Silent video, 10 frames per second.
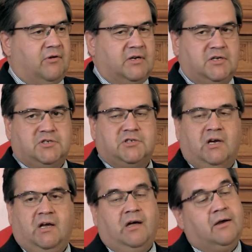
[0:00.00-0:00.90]
leash,
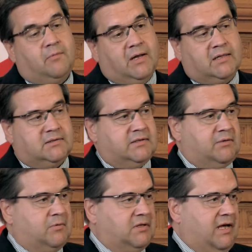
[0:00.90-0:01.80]
well,
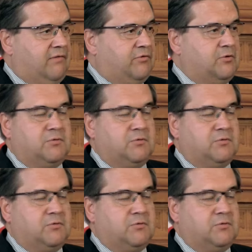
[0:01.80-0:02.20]
they will have